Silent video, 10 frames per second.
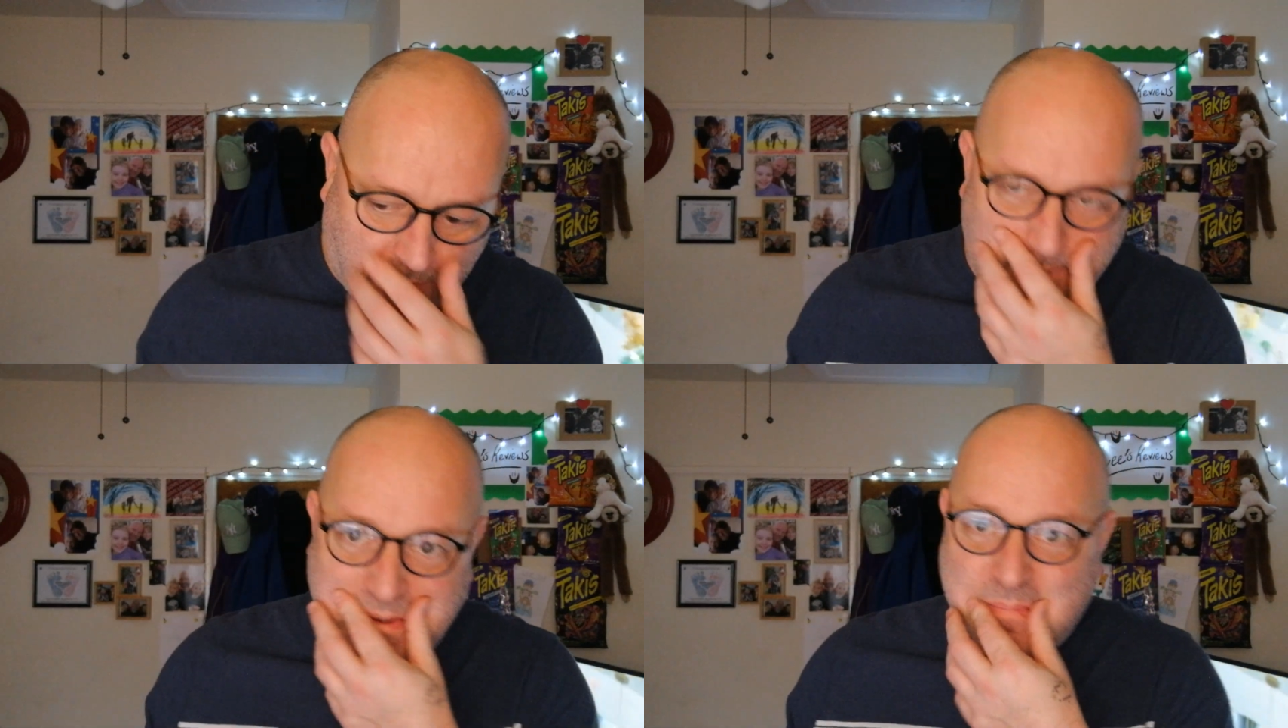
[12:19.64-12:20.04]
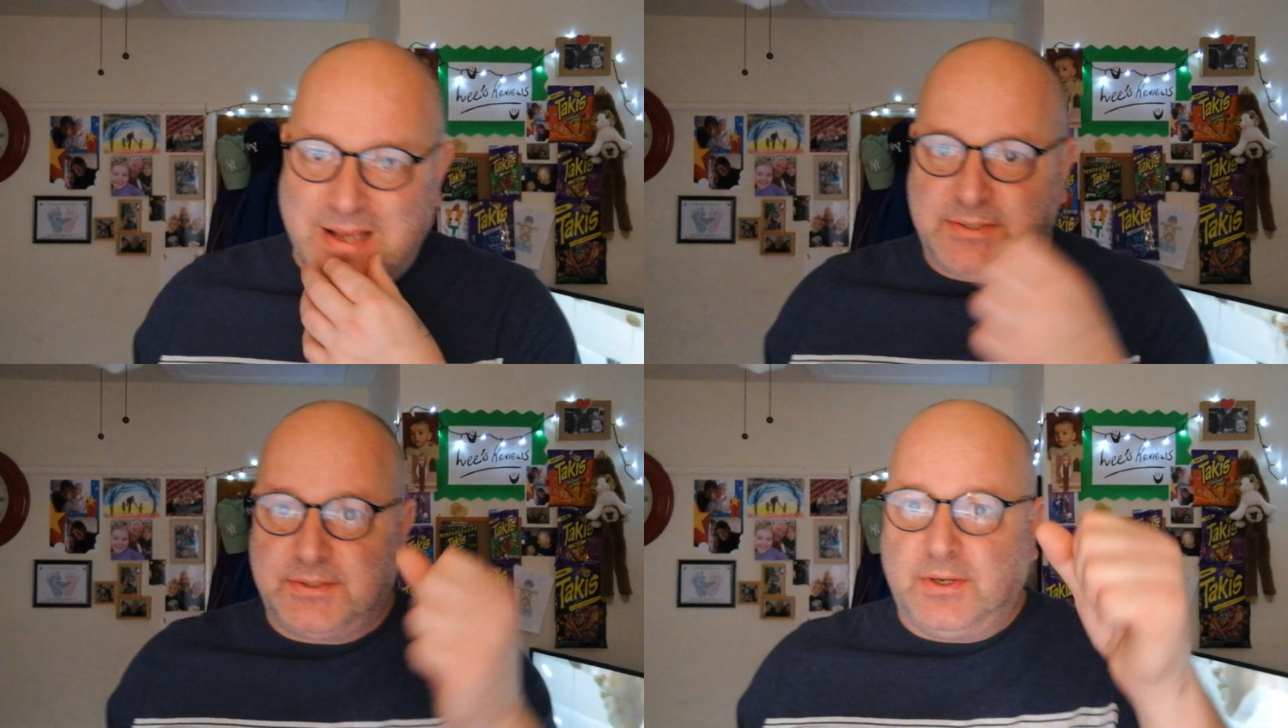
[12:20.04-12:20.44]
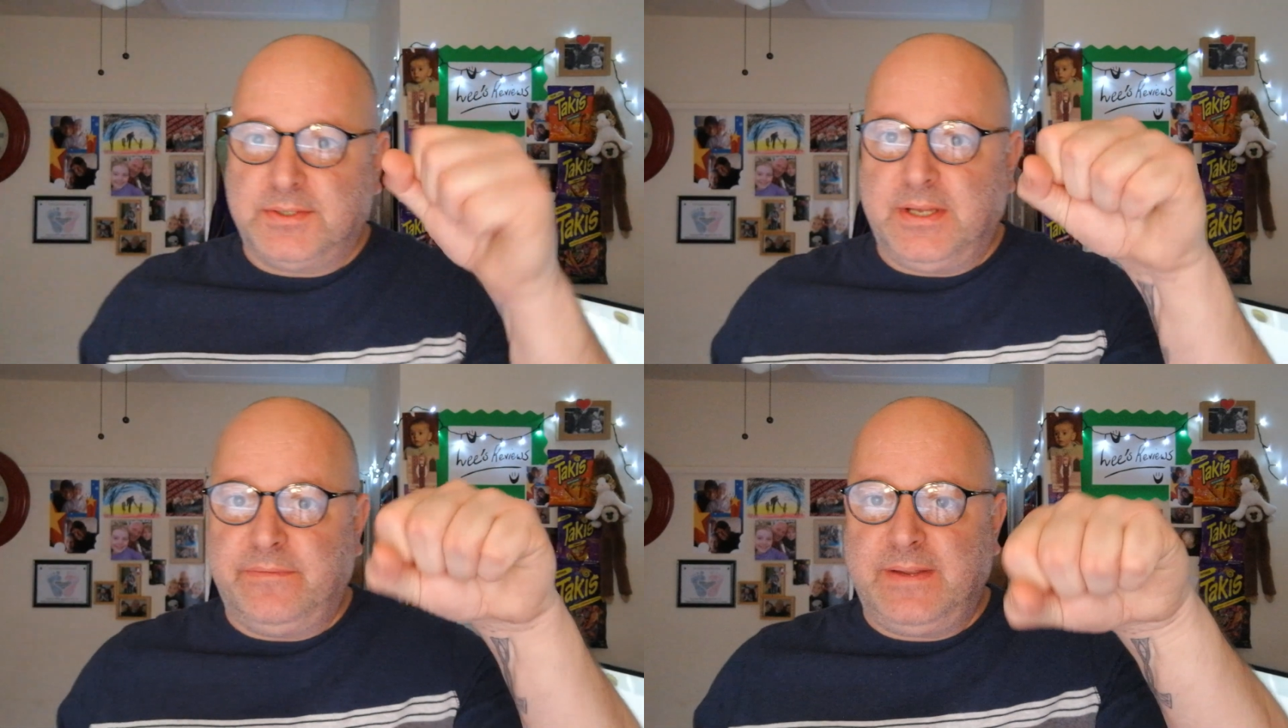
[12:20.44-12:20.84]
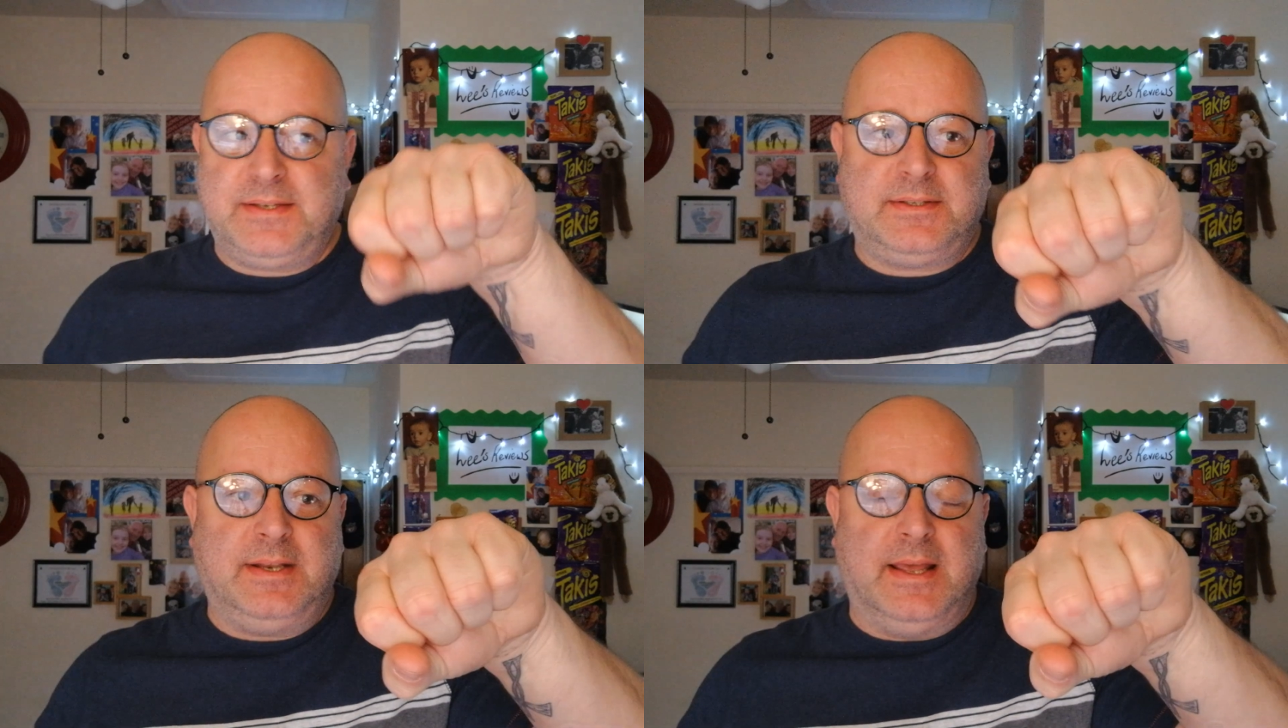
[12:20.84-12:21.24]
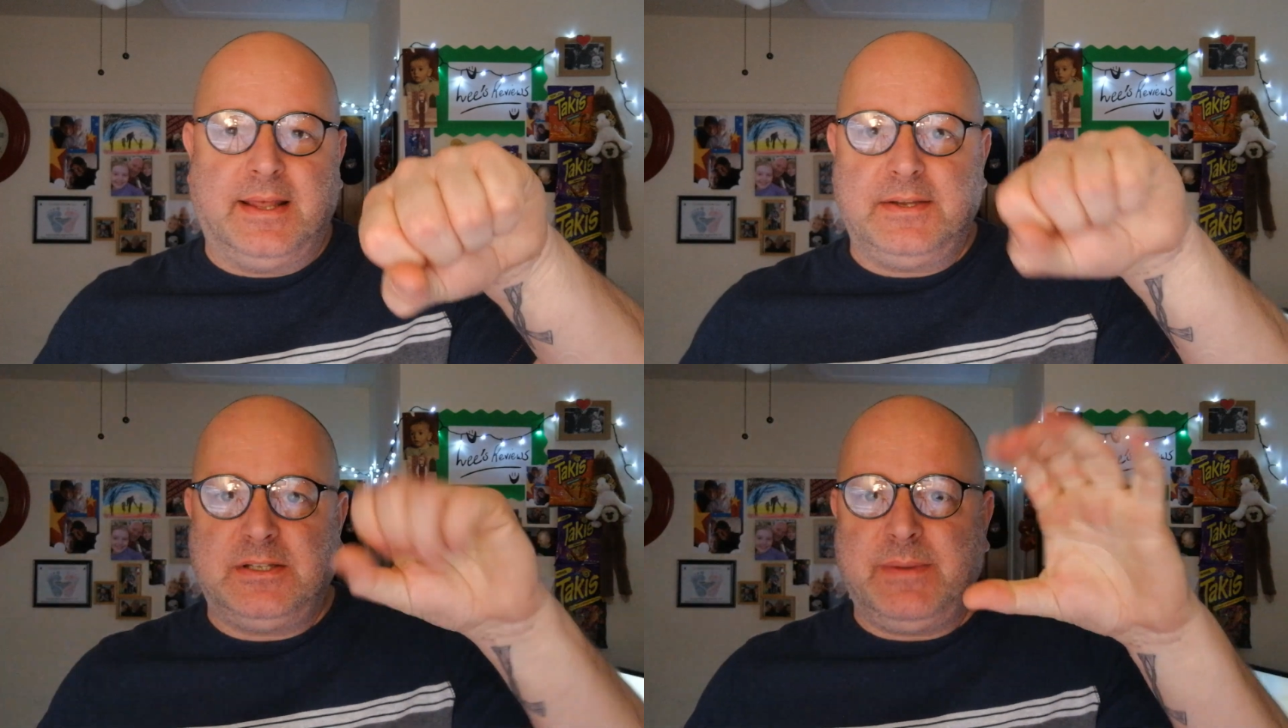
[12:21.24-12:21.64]
A Big Mac's the size of your fist, isn't it?
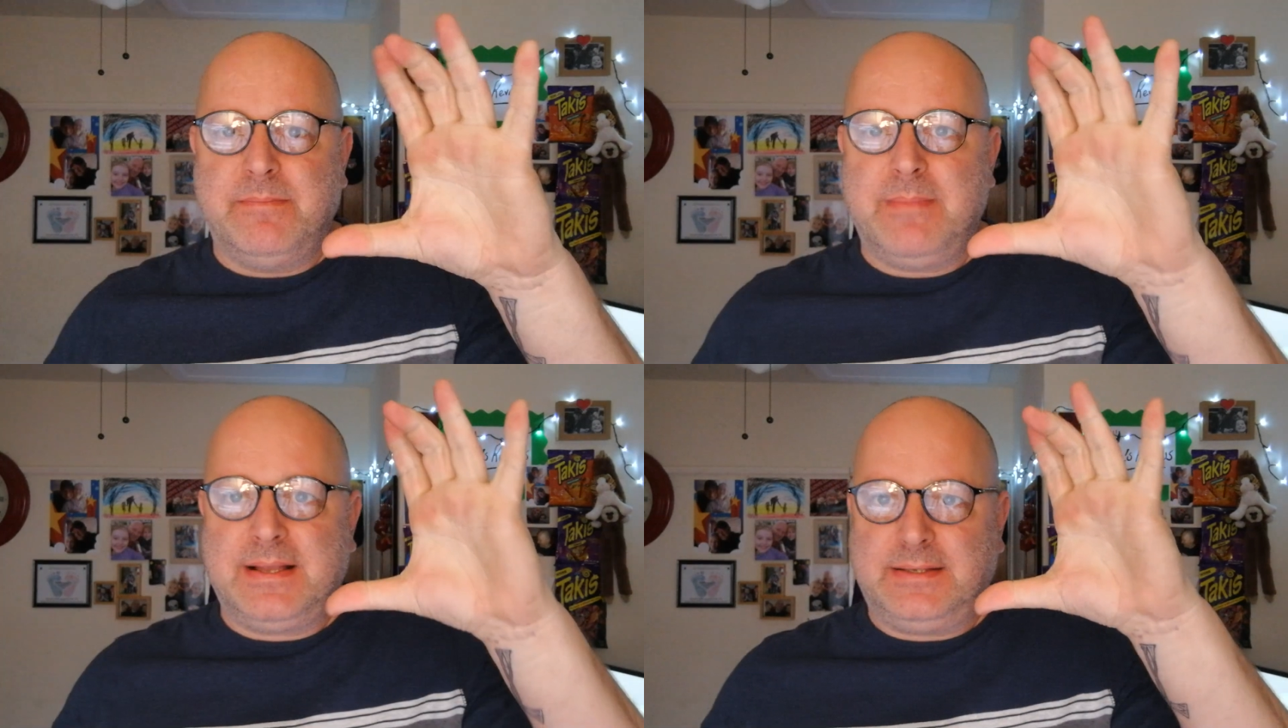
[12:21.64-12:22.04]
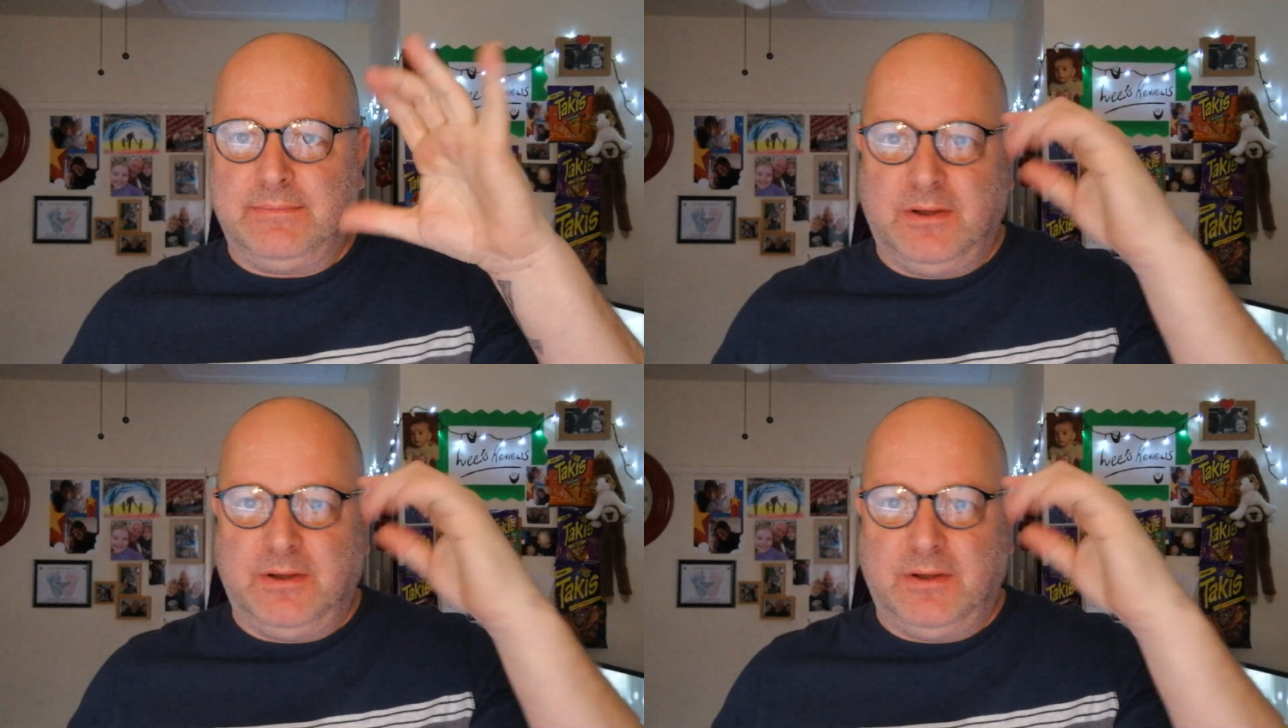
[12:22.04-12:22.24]
They used to be massive,